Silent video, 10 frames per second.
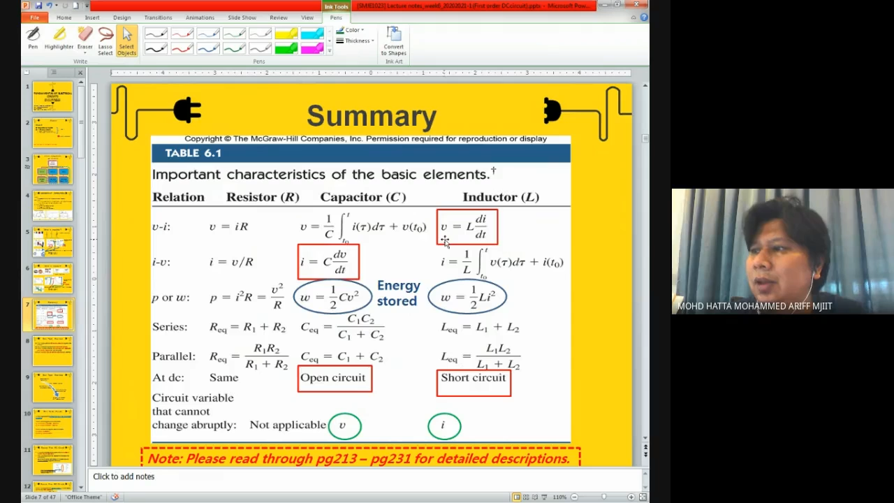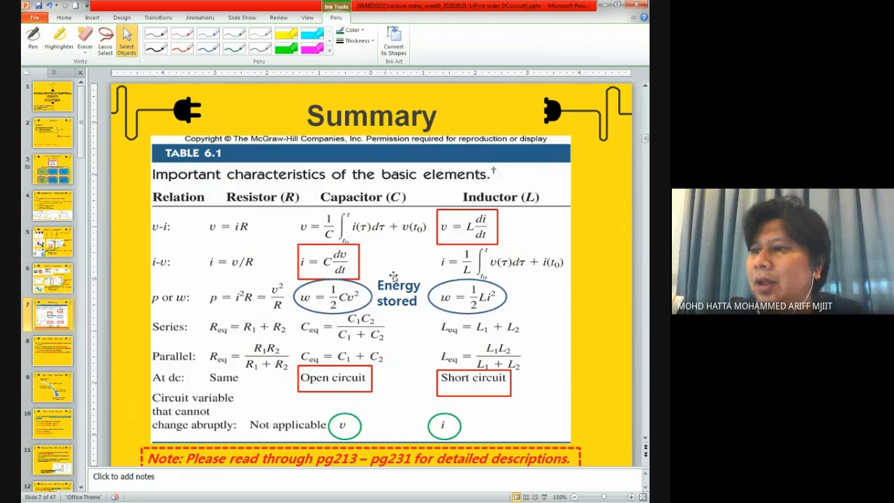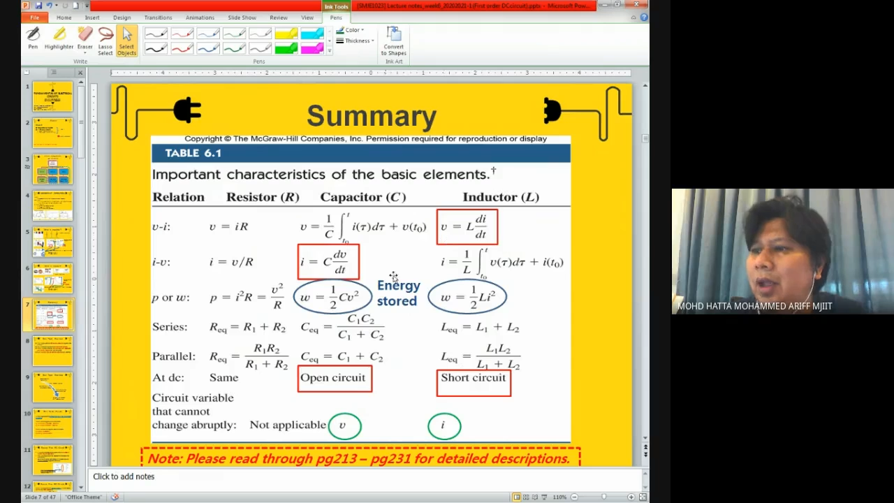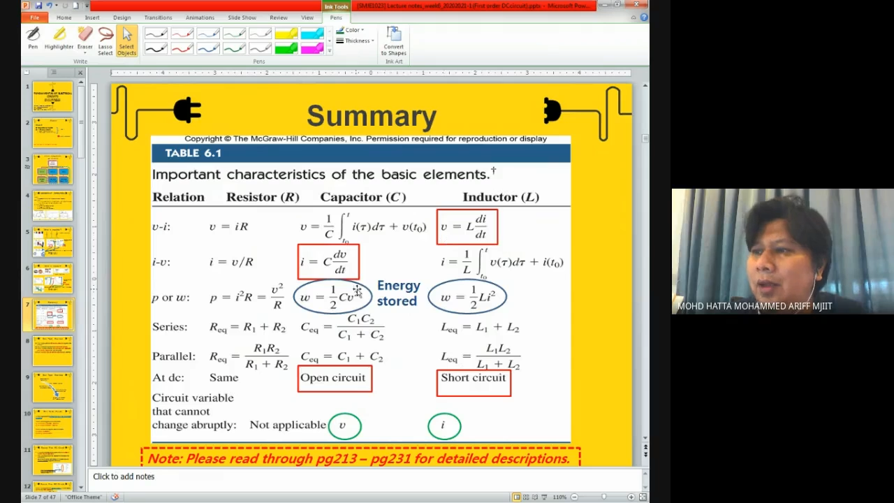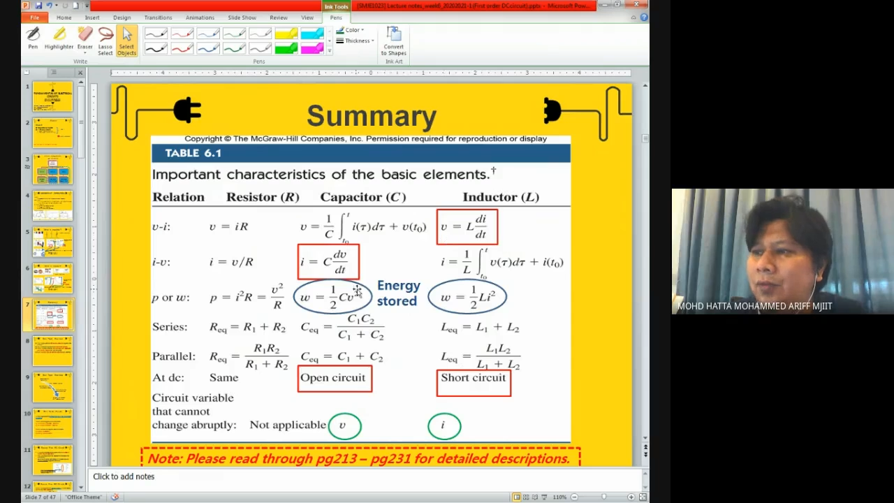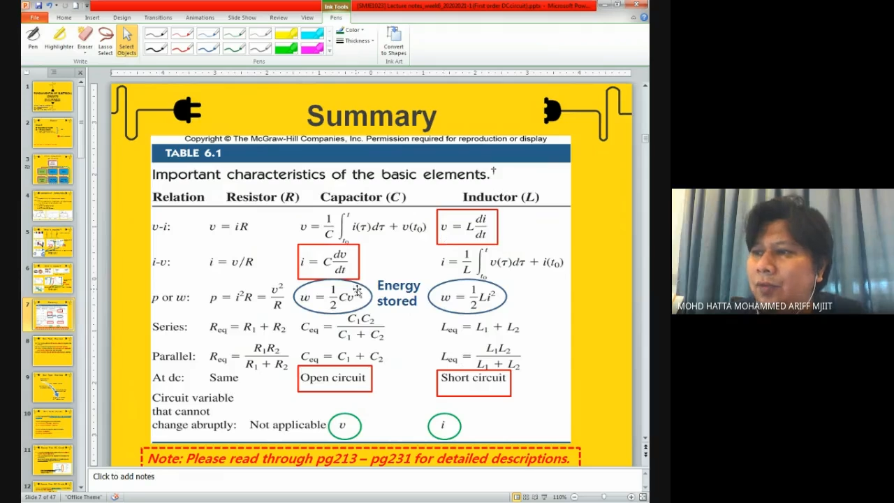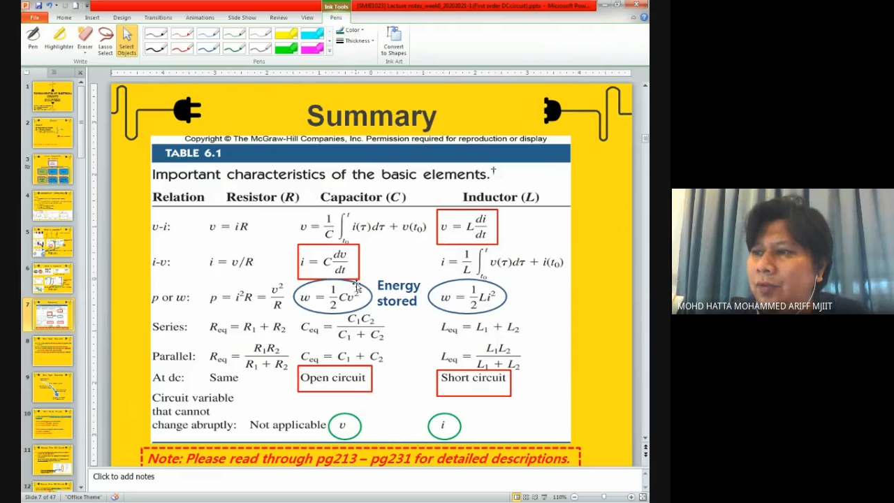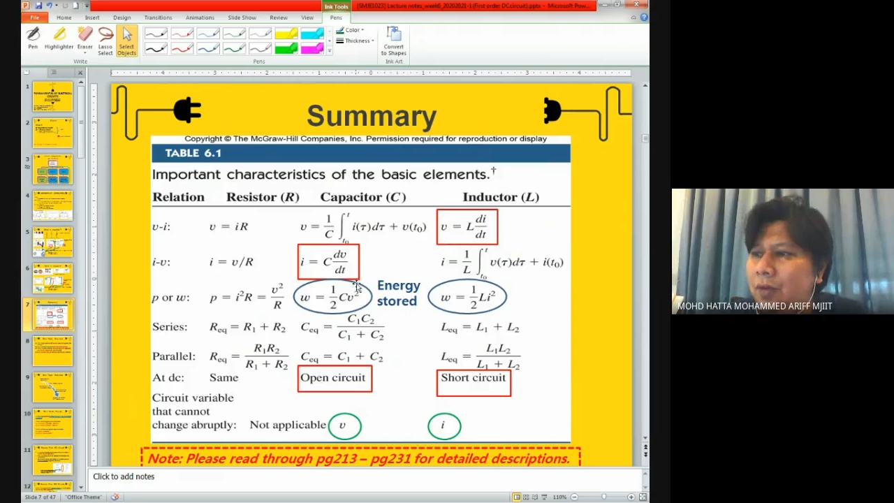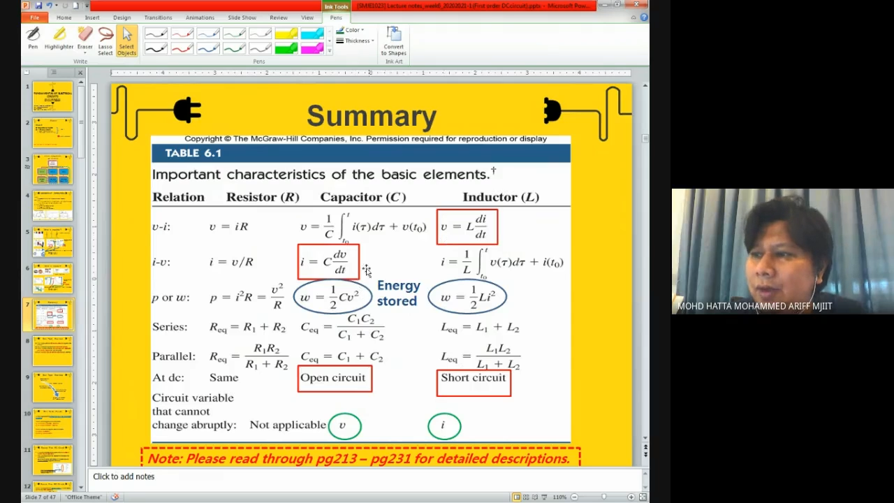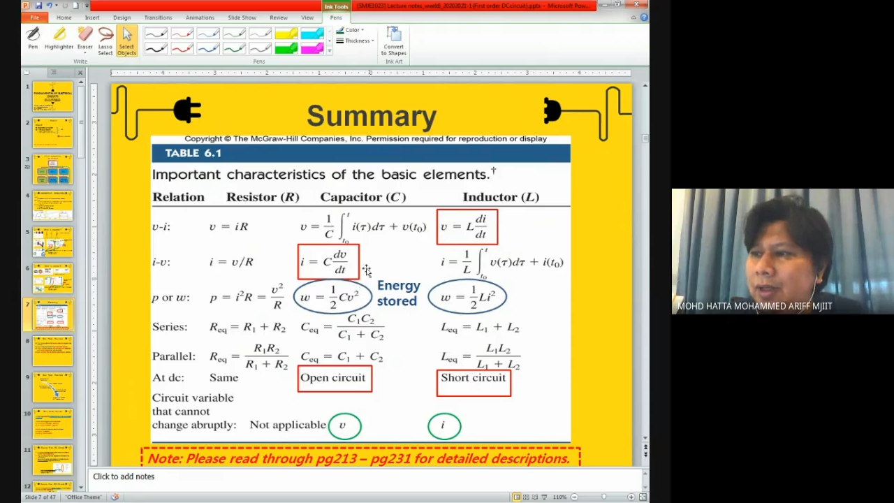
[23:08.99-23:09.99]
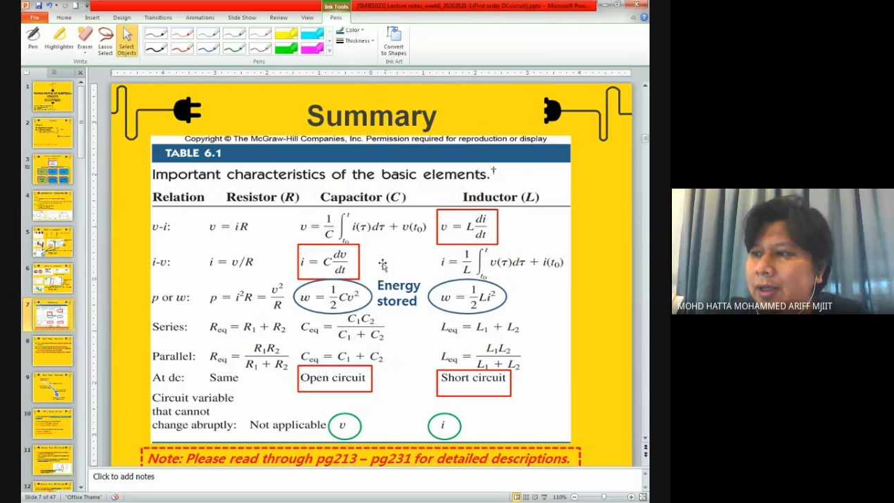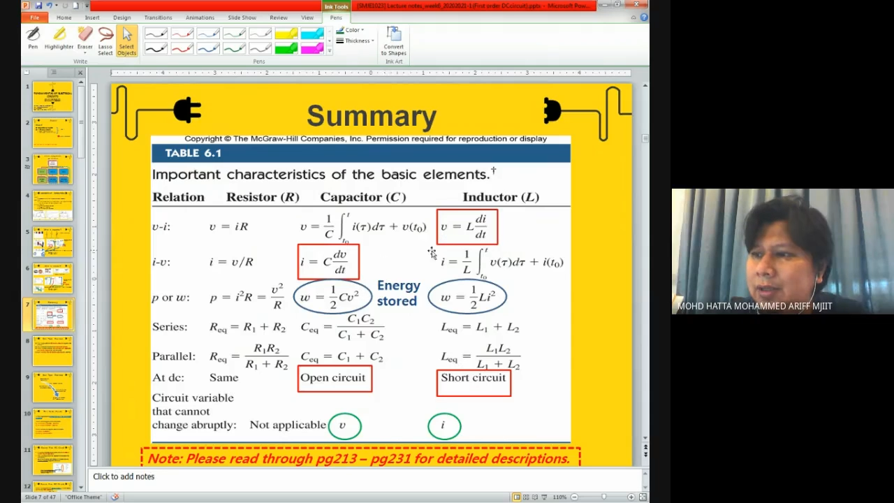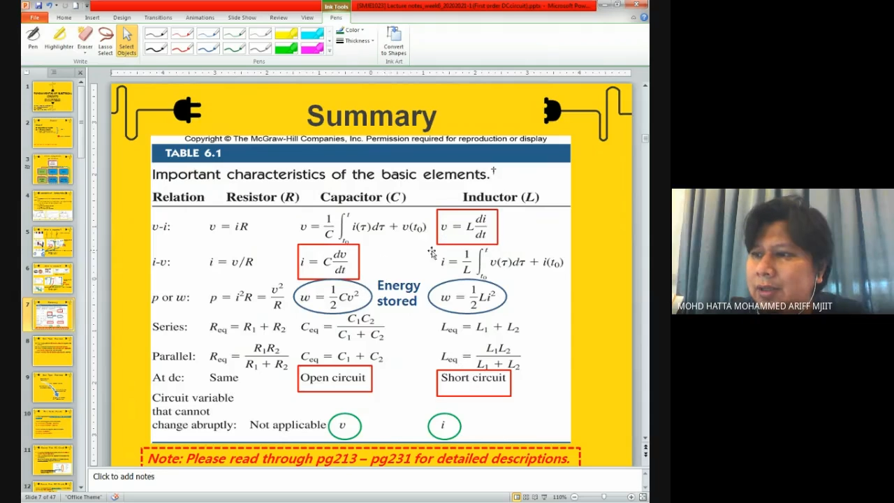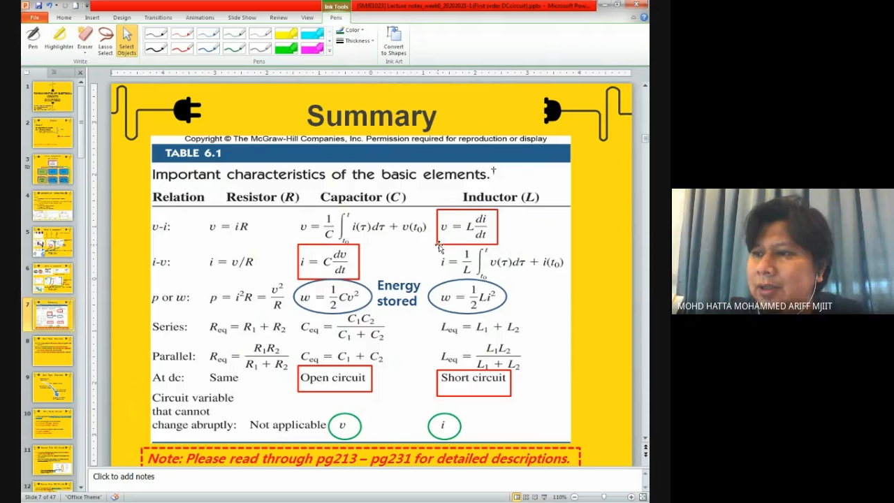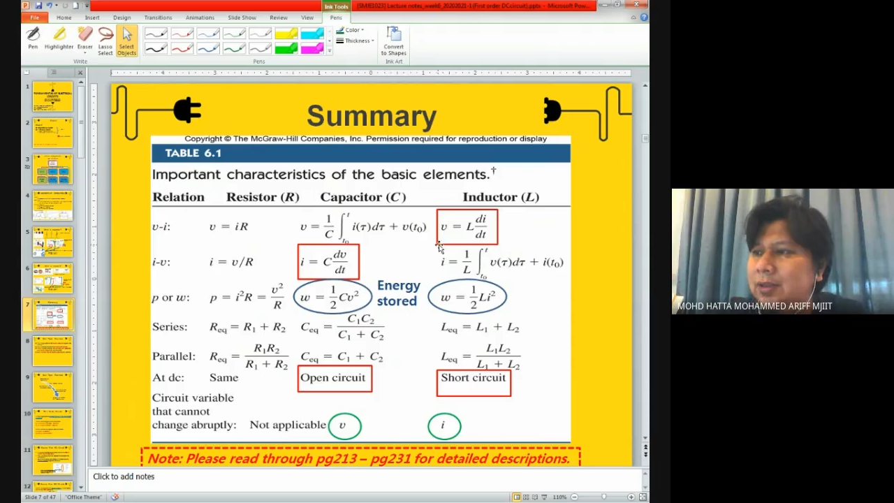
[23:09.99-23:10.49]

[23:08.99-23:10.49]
And for inductor,